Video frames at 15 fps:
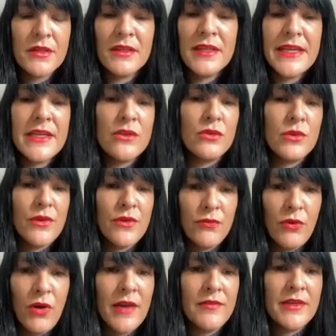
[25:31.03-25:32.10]
legal and
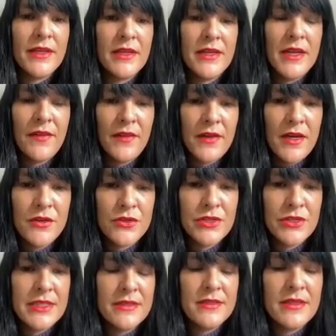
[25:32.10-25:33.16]
thriving in other
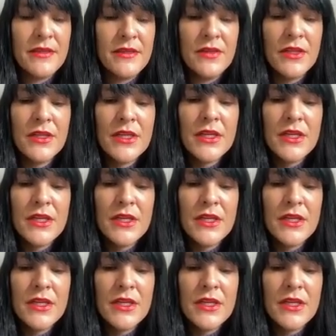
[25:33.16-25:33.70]
countries, and